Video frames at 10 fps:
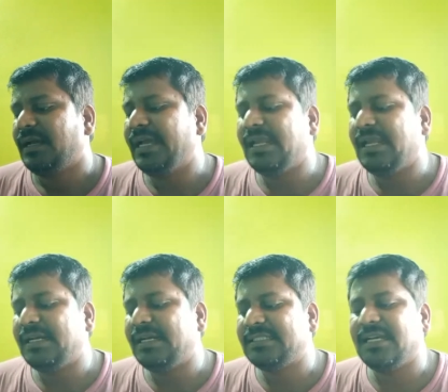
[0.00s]
I
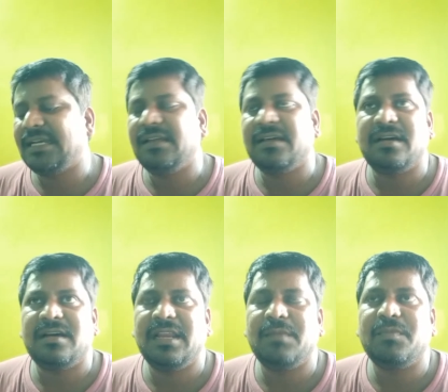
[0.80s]
already said
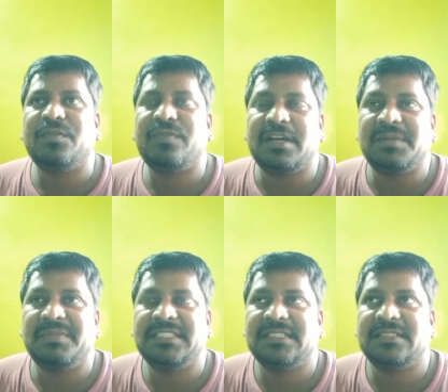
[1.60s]
rainbow
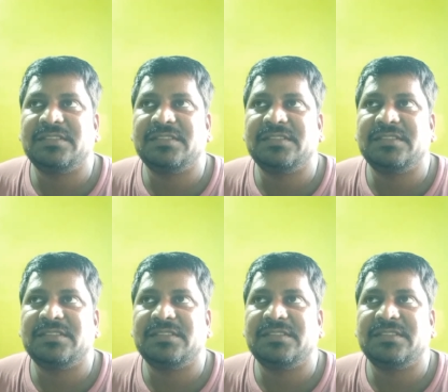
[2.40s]
formation.